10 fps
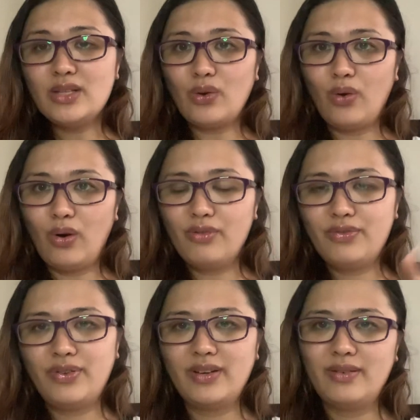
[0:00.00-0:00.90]
off.
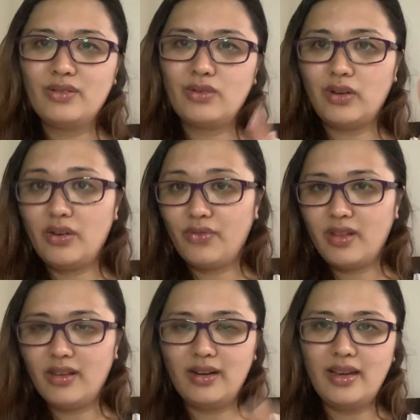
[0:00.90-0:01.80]
Sorry for
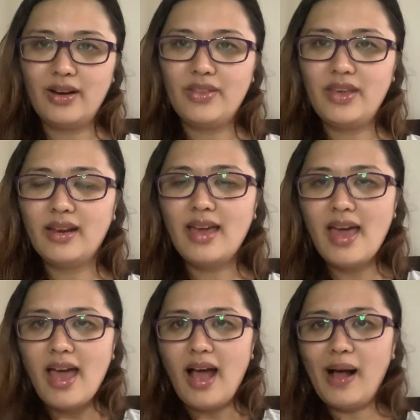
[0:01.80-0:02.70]
the glare thing.
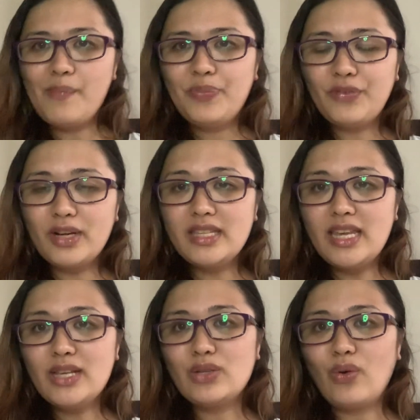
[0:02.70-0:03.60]
First
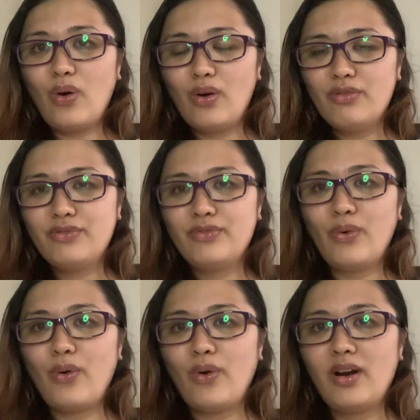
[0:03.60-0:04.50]
things off
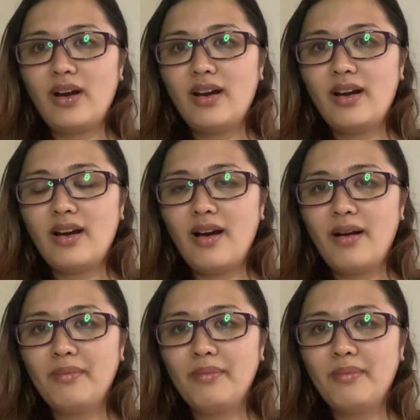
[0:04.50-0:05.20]
for